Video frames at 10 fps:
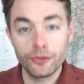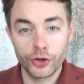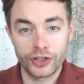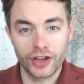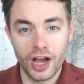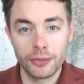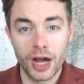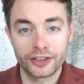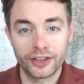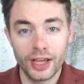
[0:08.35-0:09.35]
Every
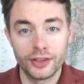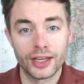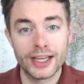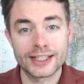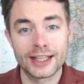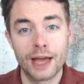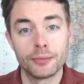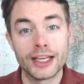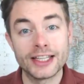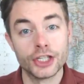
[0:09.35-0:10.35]
time I say that
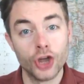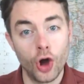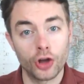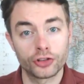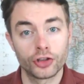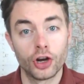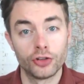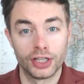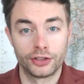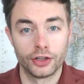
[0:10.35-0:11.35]
Islam is not
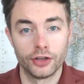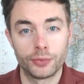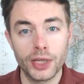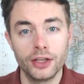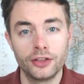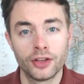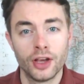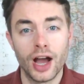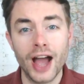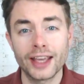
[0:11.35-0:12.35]
a religion of
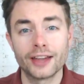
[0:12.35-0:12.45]
peace, I